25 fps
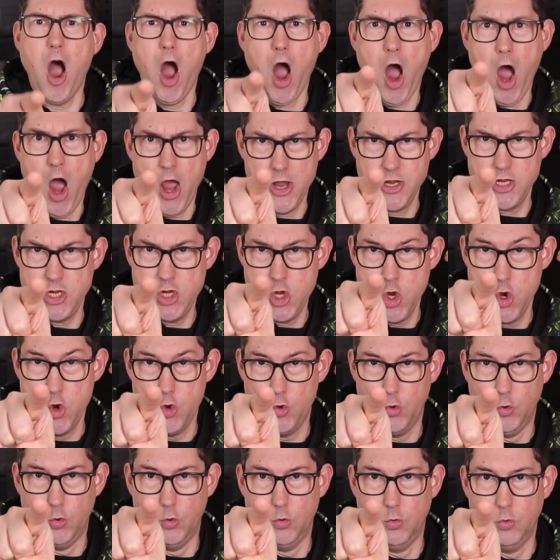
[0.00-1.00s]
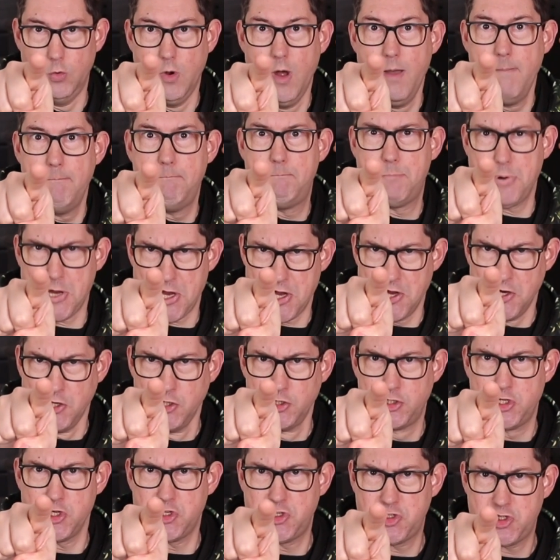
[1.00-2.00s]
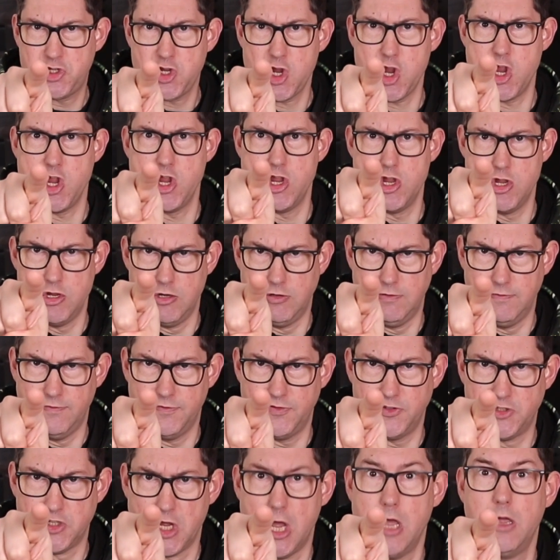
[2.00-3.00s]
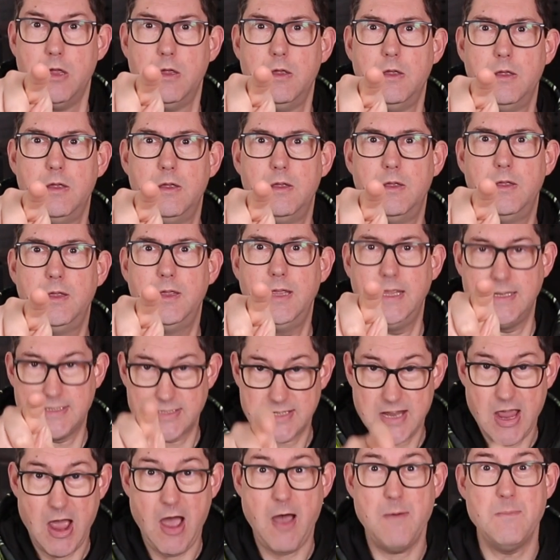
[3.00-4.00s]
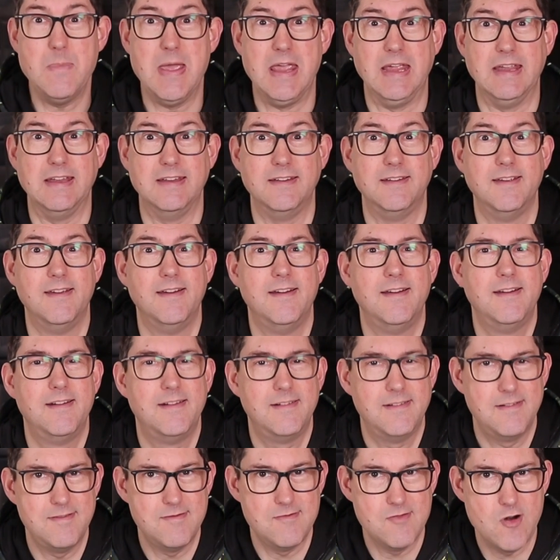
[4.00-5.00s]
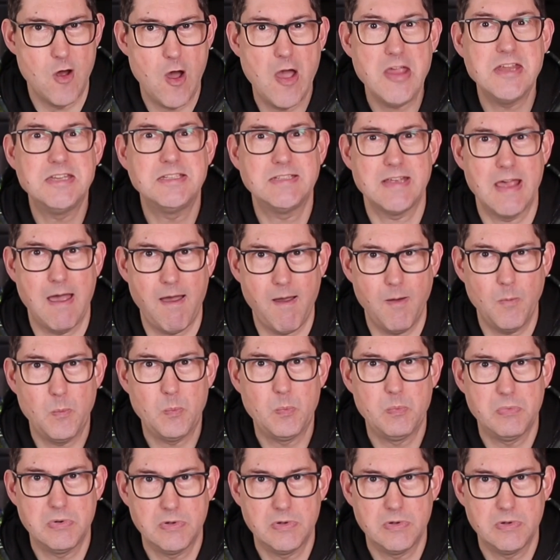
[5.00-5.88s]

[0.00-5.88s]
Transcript: Are you being deceived? It's coming right up.